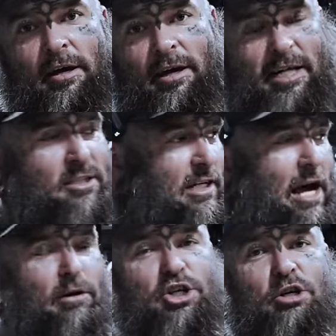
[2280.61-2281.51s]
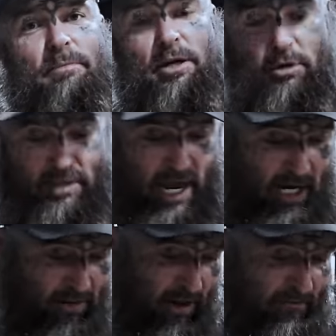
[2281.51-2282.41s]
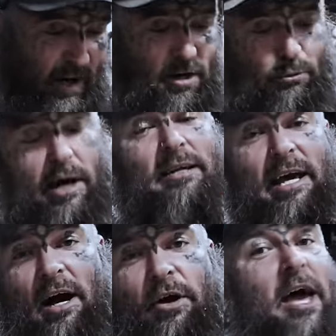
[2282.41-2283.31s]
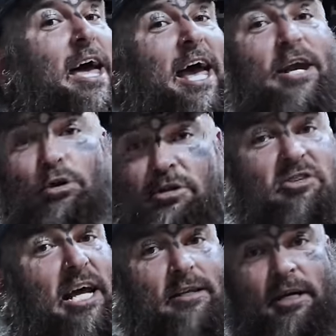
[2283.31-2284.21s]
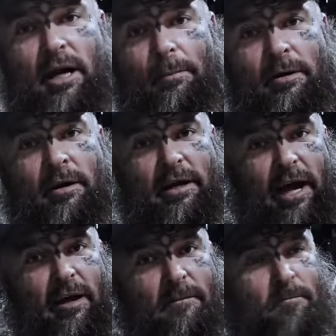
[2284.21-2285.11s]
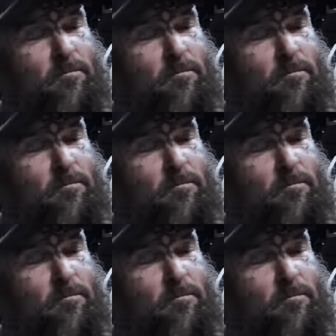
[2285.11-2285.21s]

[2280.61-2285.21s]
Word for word: And that's not how it should be. You're taking that fucking weight down and you're standing it up, okay?